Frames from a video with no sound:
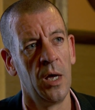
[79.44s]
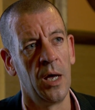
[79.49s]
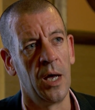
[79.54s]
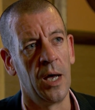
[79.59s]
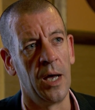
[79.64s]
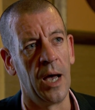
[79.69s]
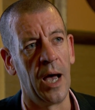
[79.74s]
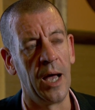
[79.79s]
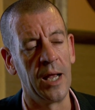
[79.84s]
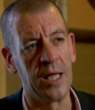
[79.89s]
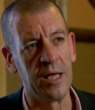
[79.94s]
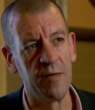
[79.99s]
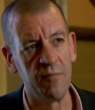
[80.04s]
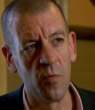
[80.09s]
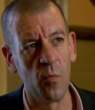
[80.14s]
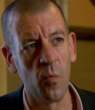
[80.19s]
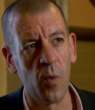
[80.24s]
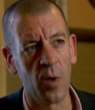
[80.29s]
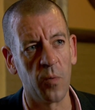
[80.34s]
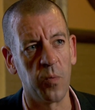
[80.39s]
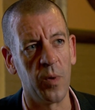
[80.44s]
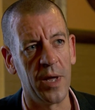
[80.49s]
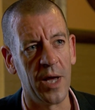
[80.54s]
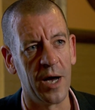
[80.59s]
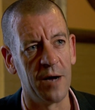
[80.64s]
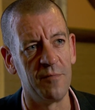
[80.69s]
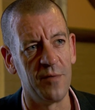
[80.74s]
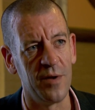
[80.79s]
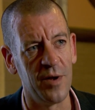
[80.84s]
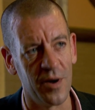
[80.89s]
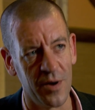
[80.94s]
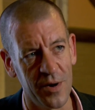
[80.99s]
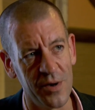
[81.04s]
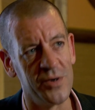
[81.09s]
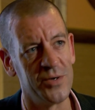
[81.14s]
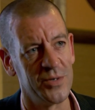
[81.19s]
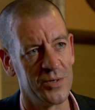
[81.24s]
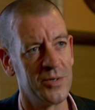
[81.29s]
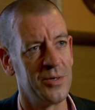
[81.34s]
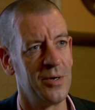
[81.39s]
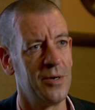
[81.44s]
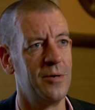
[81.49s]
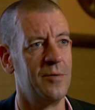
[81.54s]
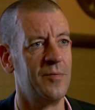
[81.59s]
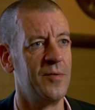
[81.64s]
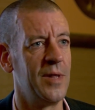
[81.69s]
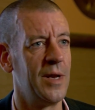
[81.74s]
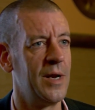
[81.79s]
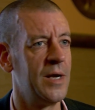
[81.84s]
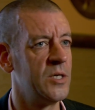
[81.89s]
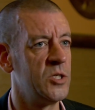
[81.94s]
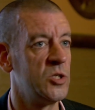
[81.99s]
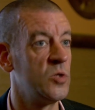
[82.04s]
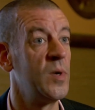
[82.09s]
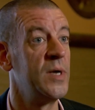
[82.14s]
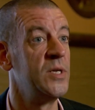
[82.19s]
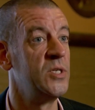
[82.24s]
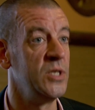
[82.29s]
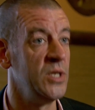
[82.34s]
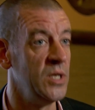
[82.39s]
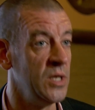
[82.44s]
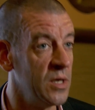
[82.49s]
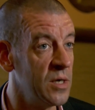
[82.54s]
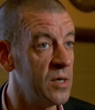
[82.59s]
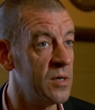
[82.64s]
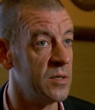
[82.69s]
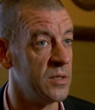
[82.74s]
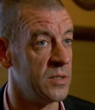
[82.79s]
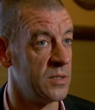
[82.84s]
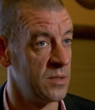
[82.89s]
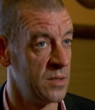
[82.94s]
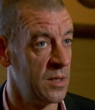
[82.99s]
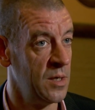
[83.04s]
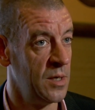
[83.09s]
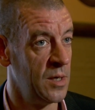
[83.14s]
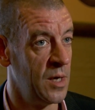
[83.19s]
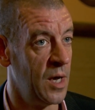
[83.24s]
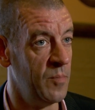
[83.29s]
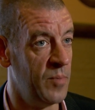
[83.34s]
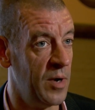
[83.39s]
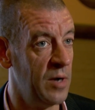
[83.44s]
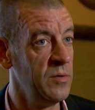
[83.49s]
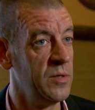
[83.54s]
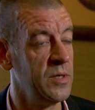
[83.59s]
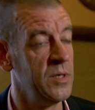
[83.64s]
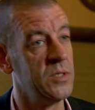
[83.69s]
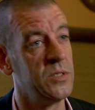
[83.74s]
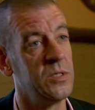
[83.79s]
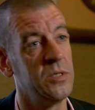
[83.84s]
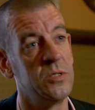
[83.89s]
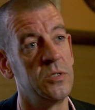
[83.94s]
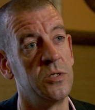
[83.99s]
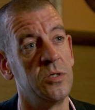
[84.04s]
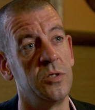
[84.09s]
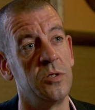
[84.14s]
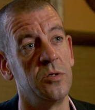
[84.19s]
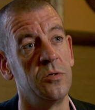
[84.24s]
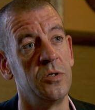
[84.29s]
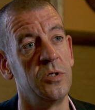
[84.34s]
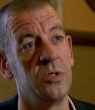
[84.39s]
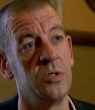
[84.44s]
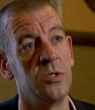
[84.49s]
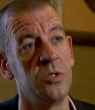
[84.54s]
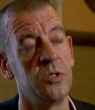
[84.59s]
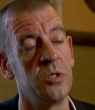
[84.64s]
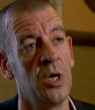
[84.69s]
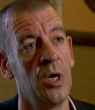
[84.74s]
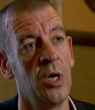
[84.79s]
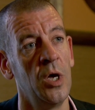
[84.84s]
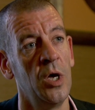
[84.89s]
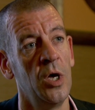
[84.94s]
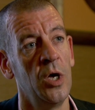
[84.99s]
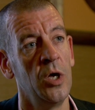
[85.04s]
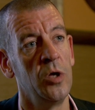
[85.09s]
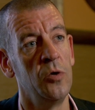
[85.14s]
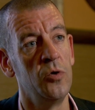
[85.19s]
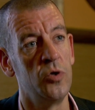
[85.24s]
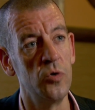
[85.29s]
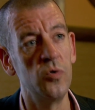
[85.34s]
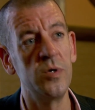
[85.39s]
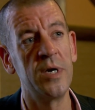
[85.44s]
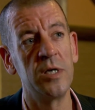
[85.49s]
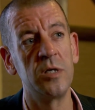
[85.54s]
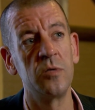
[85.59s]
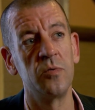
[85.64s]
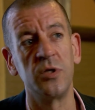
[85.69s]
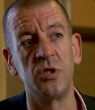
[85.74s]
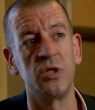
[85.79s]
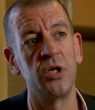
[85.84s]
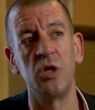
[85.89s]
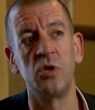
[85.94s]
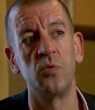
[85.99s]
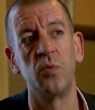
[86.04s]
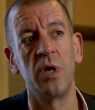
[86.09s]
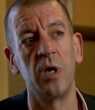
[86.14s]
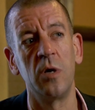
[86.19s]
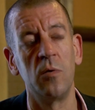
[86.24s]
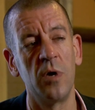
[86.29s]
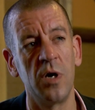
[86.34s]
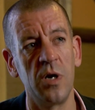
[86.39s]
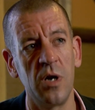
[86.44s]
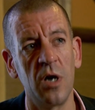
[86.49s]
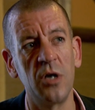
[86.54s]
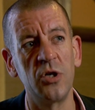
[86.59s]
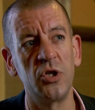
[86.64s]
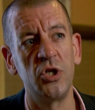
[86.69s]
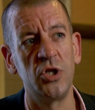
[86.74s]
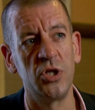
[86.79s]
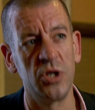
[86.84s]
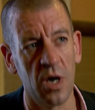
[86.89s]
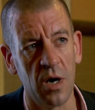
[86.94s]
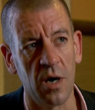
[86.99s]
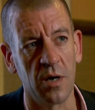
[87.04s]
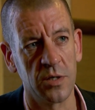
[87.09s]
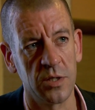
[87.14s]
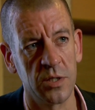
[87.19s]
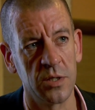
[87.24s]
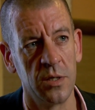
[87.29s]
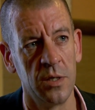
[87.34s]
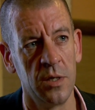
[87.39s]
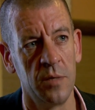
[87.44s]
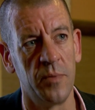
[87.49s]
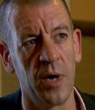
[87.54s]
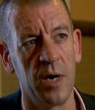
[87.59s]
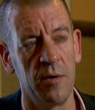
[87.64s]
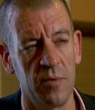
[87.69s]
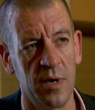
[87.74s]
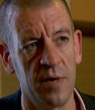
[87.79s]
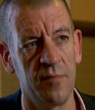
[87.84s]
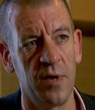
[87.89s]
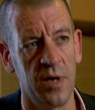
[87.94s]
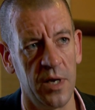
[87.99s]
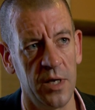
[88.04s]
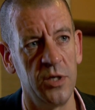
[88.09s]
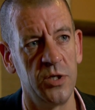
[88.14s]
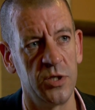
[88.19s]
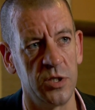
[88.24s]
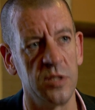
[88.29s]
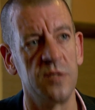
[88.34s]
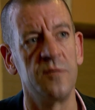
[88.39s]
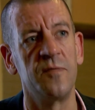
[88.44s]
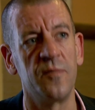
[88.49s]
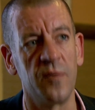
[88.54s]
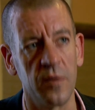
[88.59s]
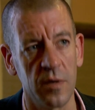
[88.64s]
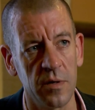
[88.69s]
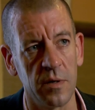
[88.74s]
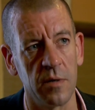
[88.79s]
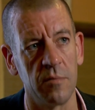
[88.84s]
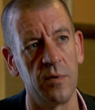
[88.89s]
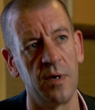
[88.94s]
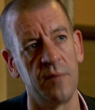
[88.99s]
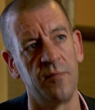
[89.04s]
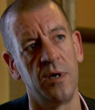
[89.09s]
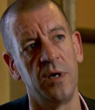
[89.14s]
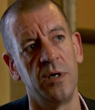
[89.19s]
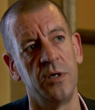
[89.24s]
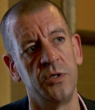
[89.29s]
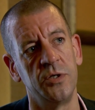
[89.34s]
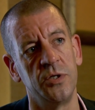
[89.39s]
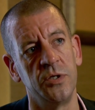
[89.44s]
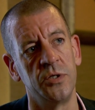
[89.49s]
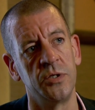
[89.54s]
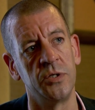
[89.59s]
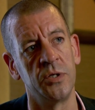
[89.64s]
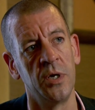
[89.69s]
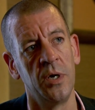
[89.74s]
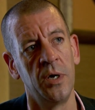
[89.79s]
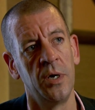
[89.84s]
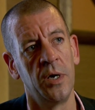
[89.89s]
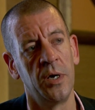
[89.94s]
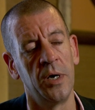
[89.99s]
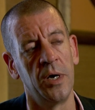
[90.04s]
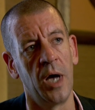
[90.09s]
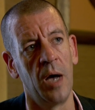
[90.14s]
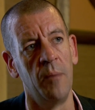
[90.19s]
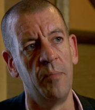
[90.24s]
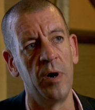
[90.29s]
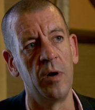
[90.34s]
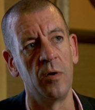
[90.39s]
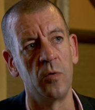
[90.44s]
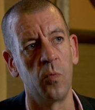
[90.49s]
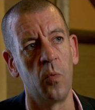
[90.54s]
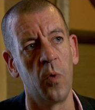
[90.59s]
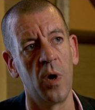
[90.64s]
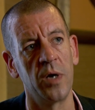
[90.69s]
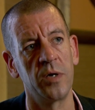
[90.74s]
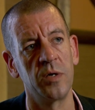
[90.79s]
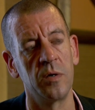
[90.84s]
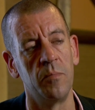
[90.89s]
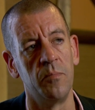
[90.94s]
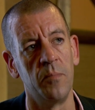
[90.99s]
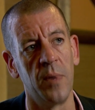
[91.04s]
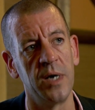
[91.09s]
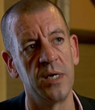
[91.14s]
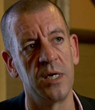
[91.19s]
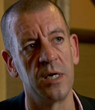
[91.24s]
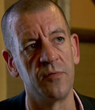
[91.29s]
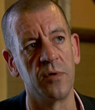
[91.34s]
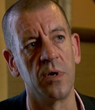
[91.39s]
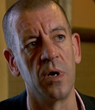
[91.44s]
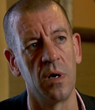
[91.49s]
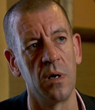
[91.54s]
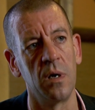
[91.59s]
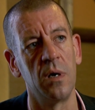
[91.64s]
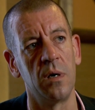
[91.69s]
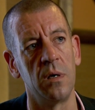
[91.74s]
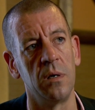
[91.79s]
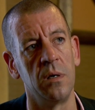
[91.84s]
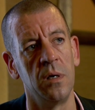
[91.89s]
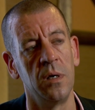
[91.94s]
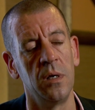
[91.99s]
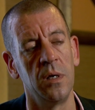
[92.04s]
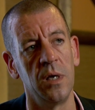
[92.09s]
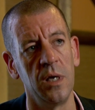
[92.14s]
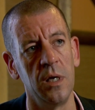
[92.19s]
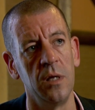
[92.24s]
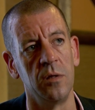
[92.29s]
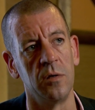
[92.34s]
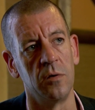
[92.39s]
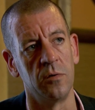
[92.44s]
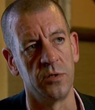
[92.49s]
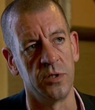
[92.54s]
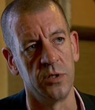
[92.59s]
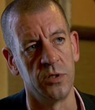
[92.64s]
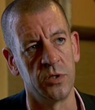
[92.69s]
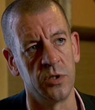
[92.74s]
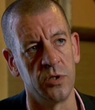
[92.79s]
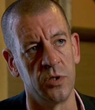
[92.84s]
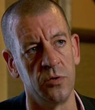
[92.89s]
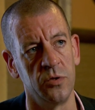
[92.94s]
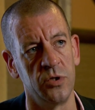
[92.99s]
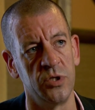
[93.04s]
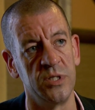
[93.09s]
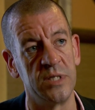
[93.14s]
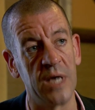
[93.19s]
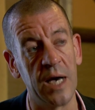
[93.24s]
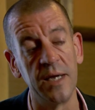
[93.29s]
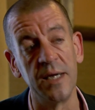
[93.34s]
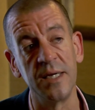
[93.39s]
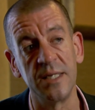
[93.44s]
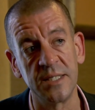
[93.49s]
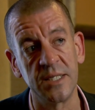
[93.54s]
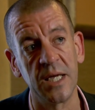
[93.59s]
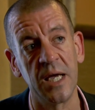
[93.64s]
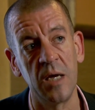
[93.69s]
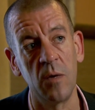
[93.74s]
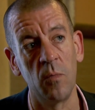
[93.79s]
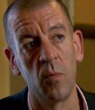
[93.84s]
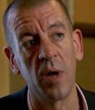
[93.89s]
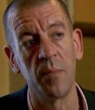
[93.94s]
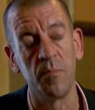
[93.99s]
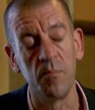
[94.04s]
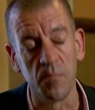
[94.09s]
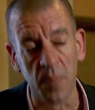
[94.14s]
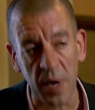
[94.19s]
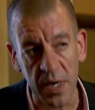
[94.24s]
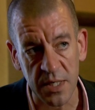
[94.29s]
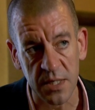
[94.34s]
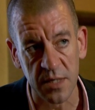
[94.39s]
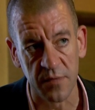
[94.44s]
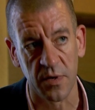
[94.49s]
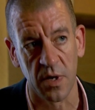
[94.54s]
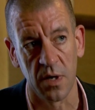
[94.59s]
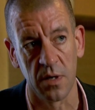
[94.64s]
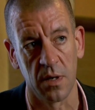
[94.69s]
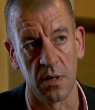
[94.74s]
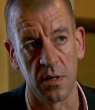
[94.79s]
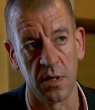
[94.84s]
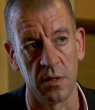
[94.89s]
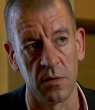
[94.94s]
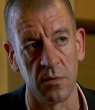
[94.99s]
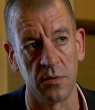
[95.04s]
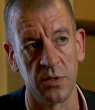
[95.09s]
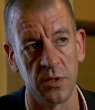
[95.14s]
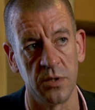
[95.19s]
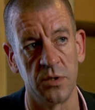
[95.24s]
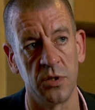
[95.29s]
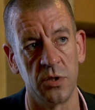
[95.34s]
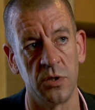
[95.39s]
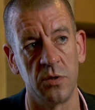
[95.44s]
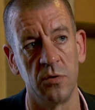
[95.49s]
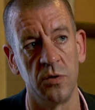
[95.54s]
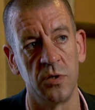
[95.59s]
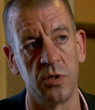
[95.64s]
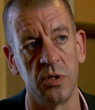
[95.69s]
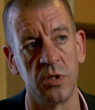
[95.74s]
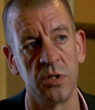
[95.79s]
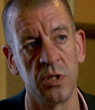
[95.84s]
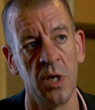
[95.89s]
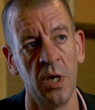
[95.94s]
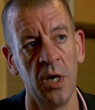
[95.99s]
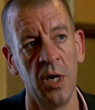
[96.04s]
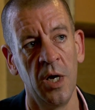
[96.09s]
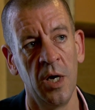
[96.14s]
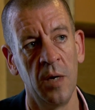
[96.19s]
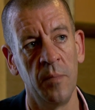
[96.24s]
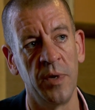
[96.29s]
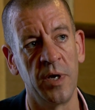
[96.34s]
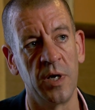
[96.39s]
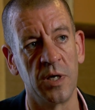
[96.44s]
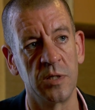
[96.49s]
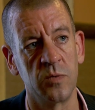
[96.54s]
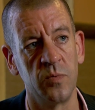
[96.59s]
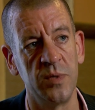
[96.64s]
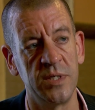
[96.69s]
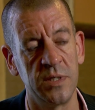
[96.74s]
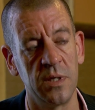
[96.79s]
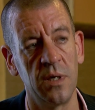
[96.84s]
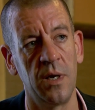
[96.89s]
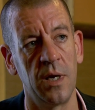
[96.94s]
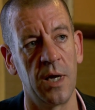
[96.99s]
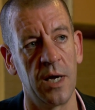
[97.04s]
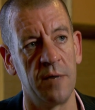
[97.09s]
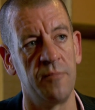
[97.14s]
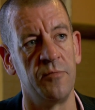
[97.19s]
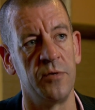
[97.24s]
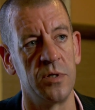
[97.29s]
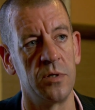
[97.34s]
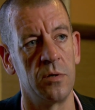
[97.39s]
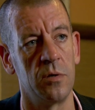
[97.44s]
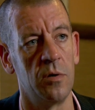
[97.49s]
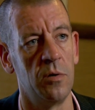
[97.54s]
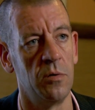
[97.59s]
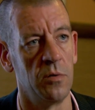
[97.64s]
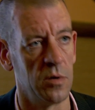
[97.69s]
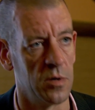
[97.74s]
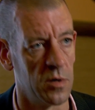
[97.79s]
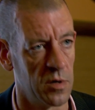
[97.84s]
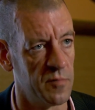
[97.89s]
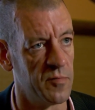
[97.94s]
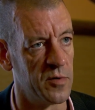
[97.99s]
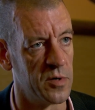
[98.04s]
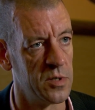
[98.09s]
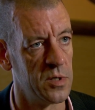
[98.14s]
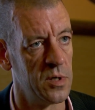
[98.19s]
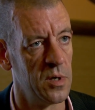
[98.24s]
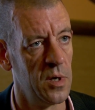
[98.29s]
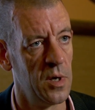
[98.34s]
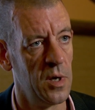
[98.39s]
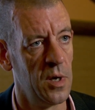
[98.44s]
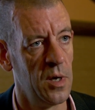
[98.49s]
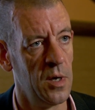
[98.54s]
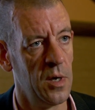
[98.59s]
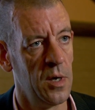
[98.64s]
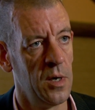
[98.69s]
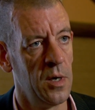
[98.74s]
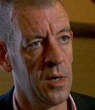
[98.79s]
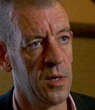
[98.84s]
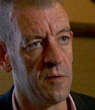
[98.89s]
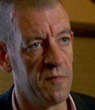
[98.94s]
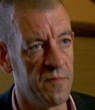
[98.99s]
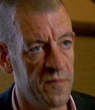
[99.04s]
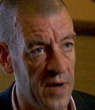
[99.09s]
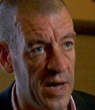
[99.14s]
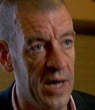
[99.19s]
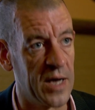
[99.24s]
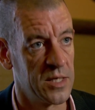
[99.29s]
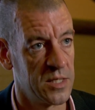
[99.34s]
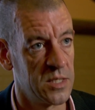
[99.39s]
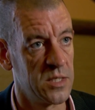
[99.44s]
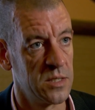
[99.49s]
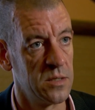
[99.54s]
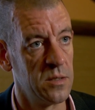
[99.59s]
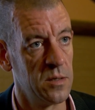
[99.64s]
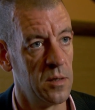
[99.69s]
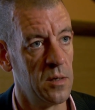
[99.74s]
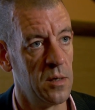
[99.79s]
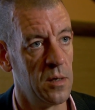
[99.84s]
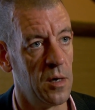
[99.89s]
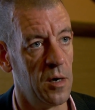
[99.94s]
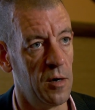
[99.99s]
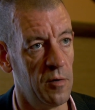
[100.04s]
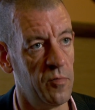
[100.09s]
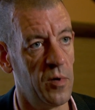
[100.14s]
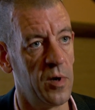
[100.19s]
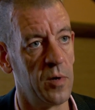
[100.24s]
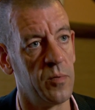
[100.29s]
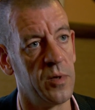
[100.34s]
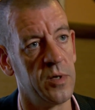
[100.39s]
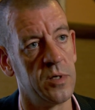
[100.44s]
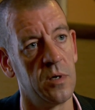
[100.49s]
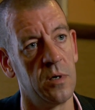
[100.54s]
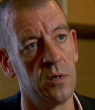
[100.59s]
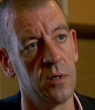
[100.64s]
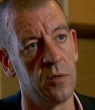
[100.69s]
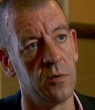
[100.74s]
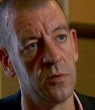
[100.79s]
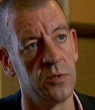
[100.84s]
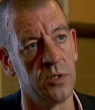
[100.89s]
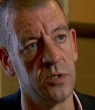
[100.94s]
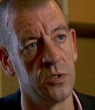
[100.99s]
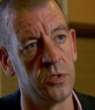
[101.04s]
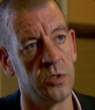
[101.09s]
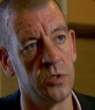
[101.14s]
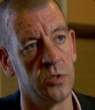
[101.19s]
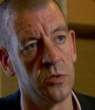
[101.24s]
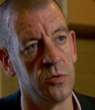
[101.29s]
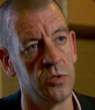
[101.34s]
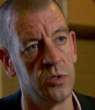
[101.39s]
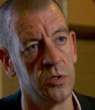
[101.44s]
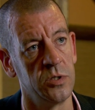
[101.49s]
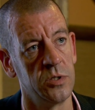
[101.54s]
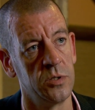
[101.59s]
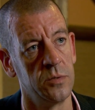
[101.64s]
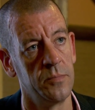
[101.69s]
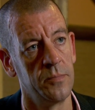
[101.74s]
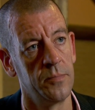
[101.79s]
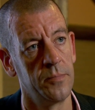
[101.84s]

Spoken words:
and given what we have learned over the last 20 years about these institutions, you do get to a stage where you are not shocked by revelations, further revelations, about what might have gone on in those institutions. And I say what might have gone on in those institutions because we still haven't uncovered the facts of what went on in those institutions.